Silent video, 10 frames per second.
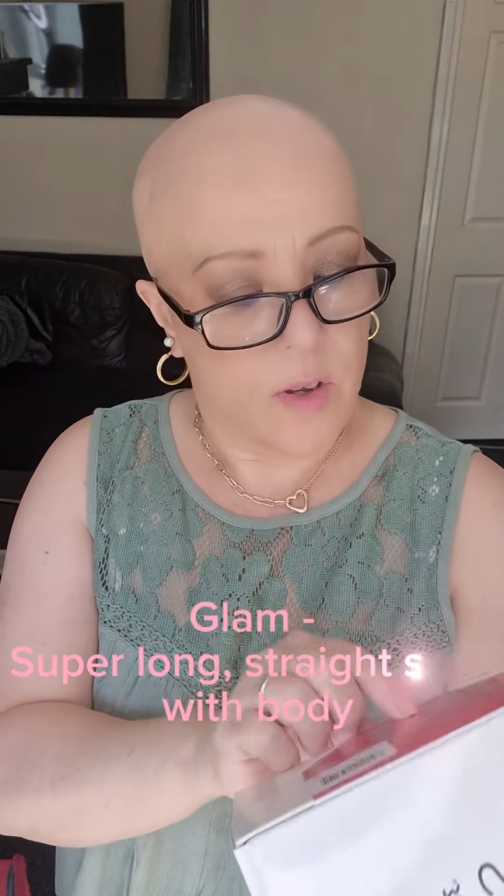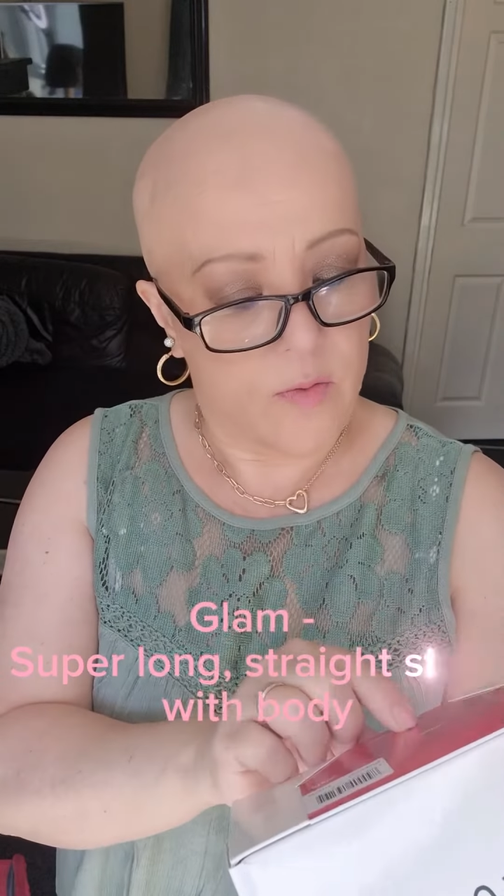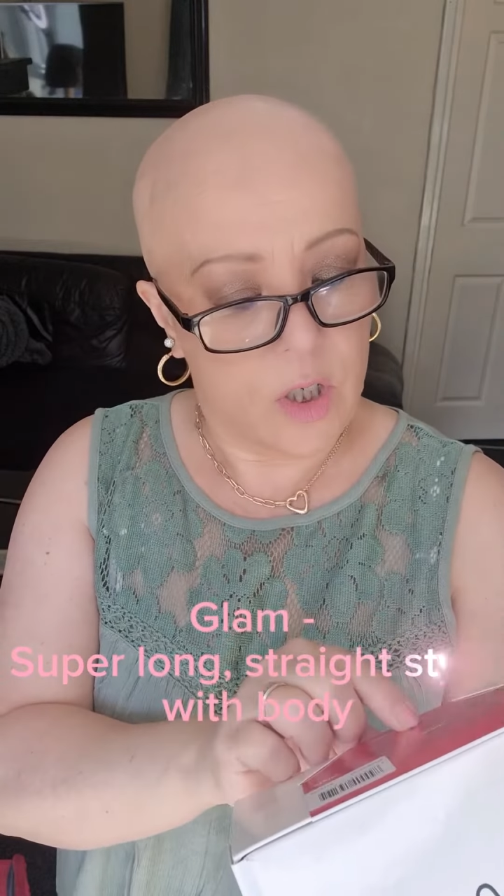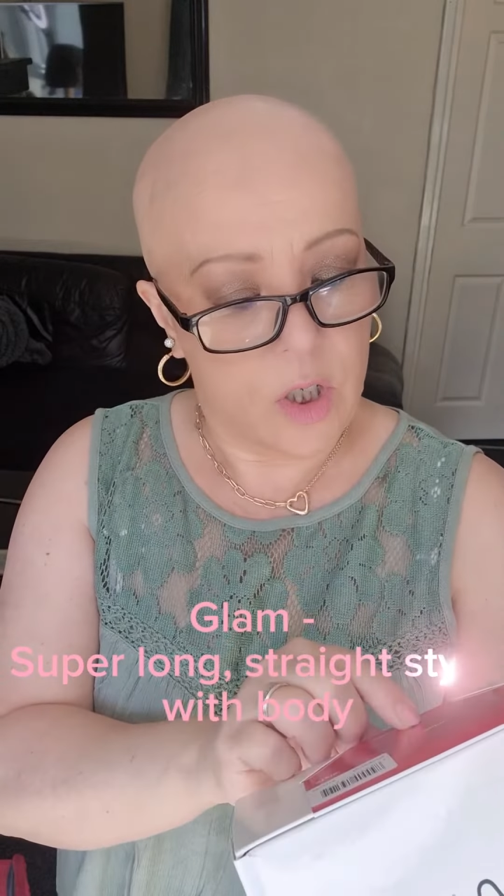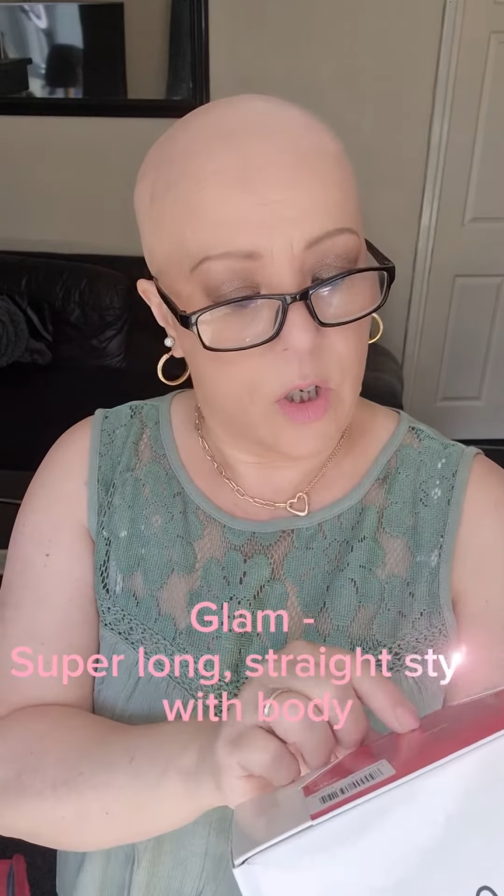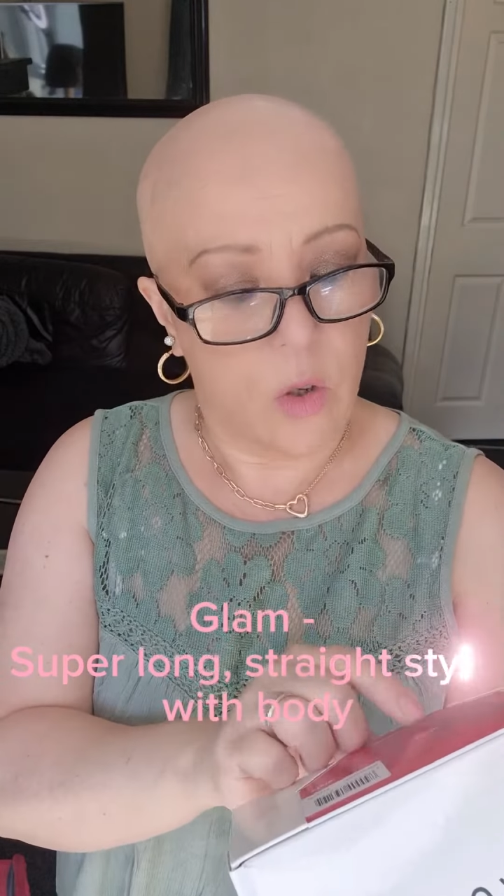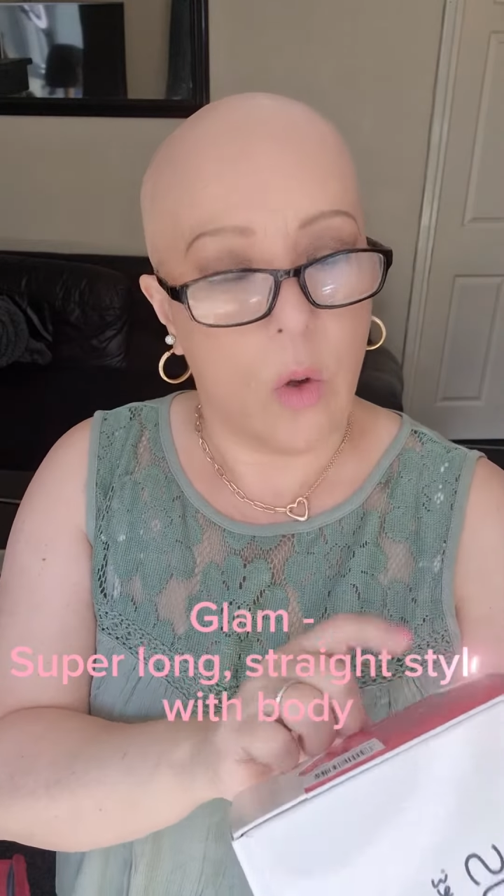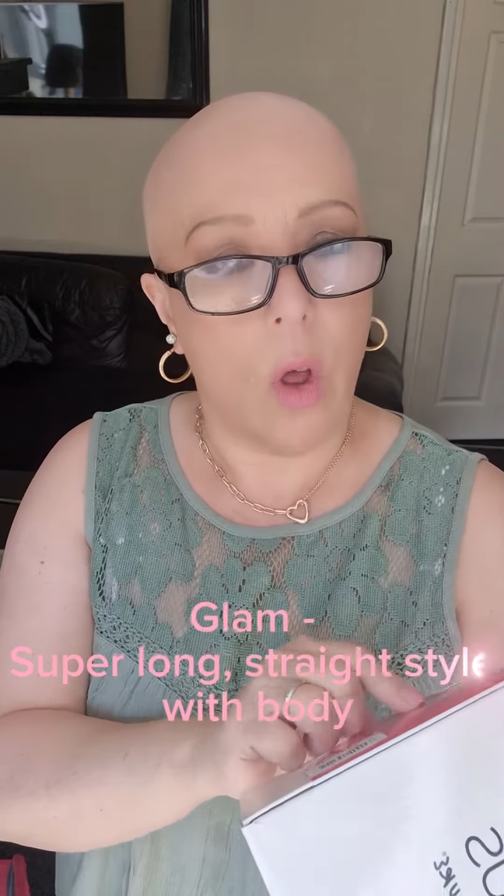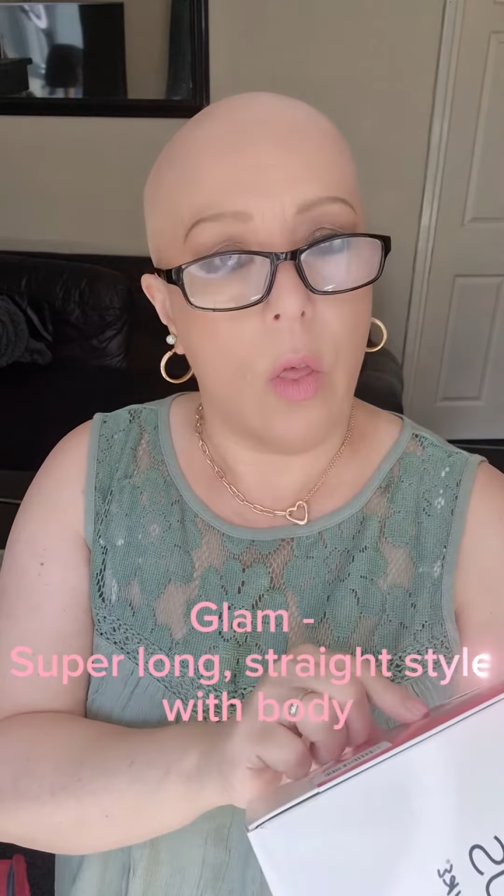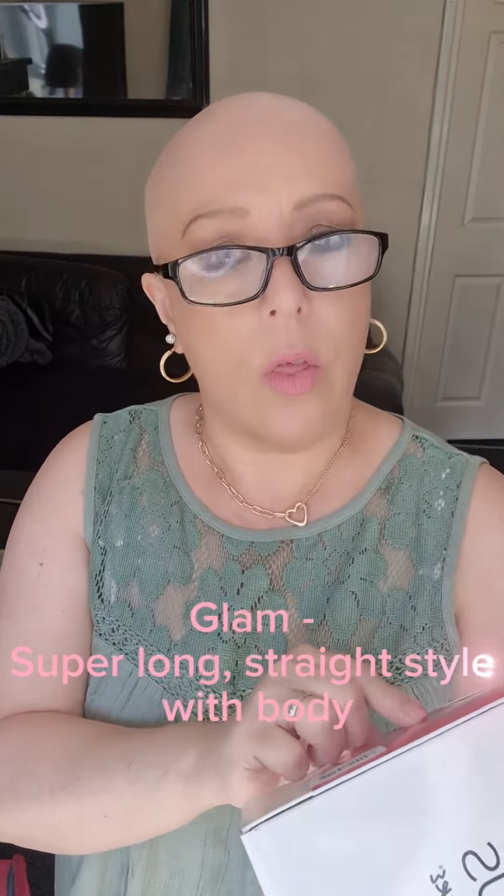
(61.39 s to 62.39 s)

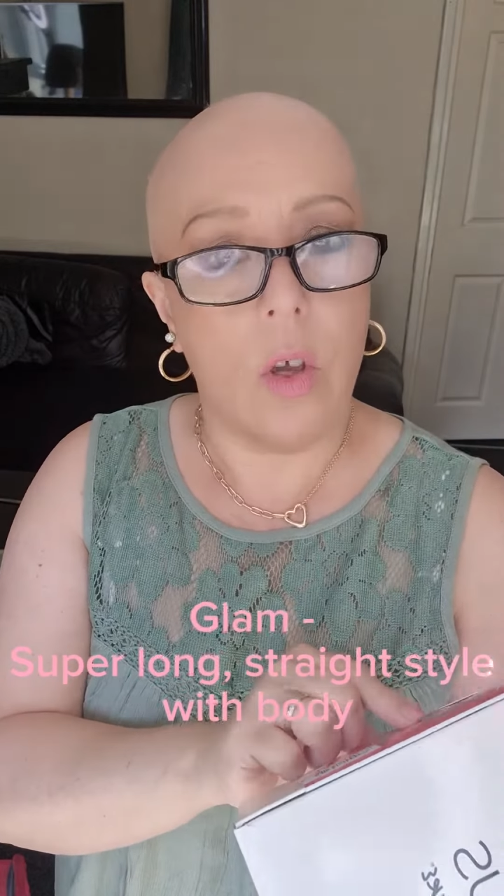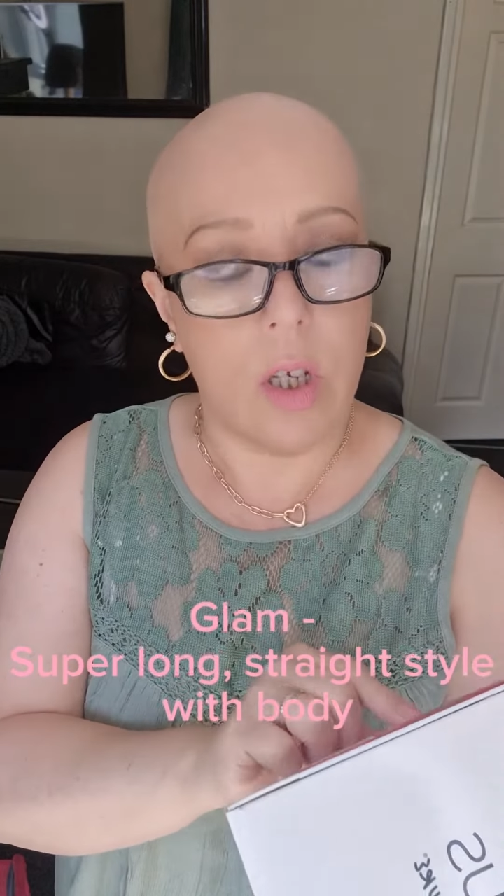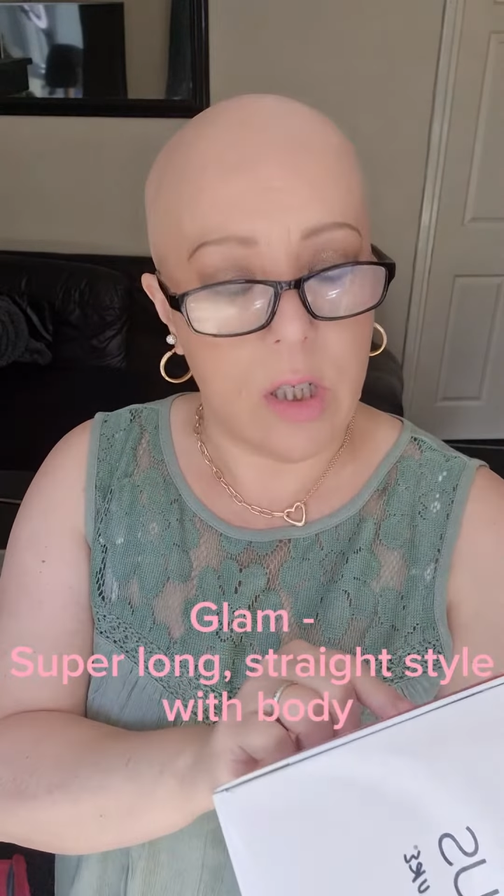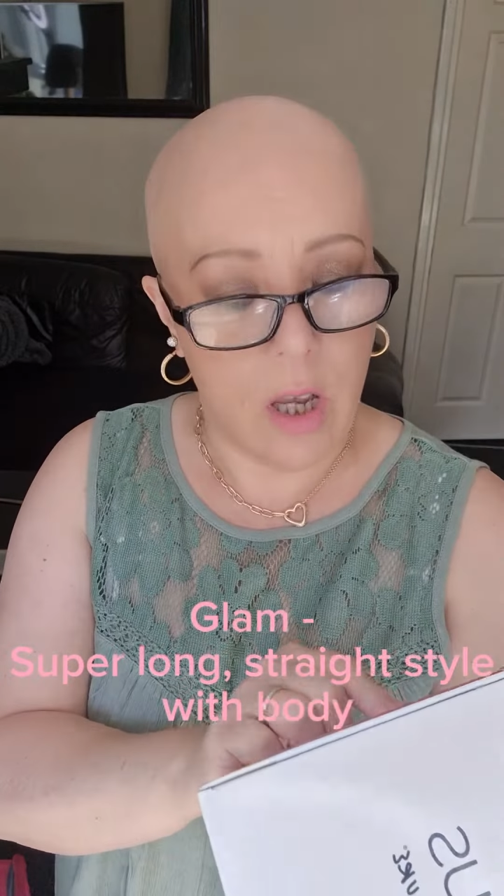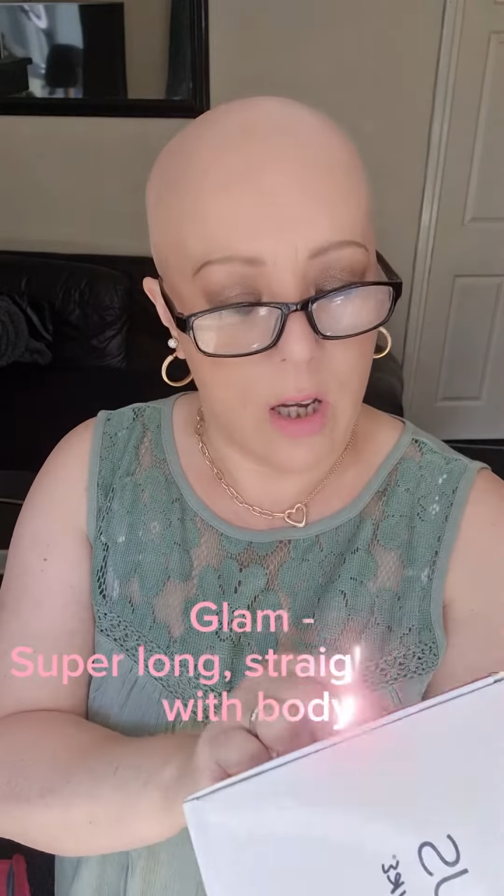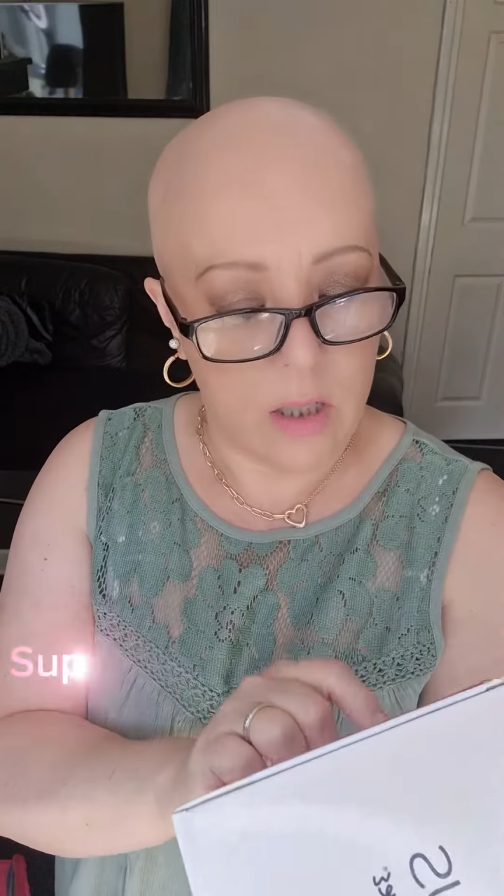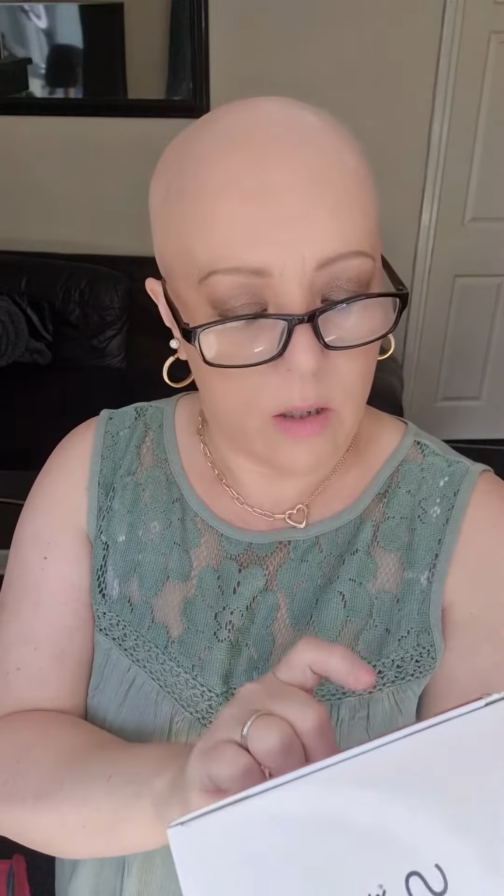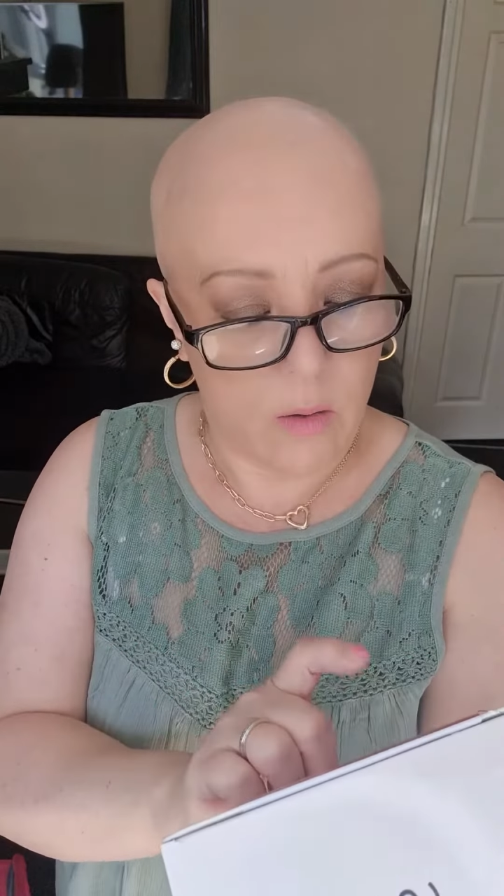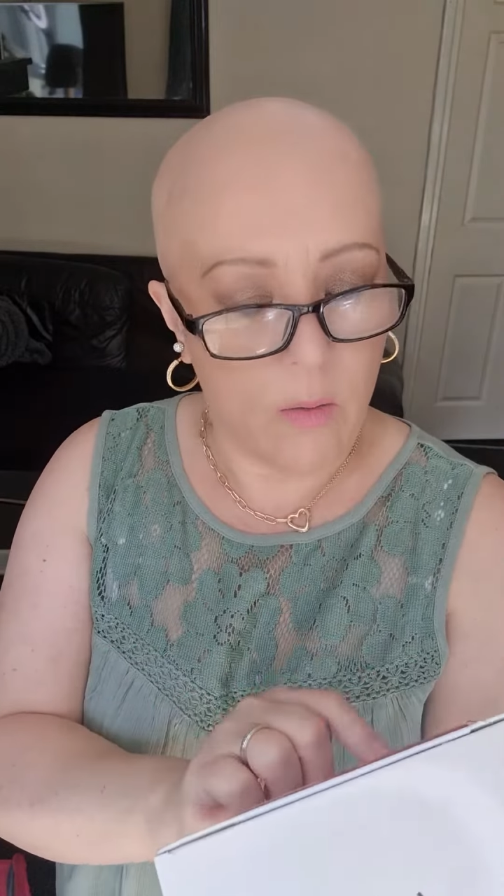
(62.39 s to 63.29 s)
52, 38,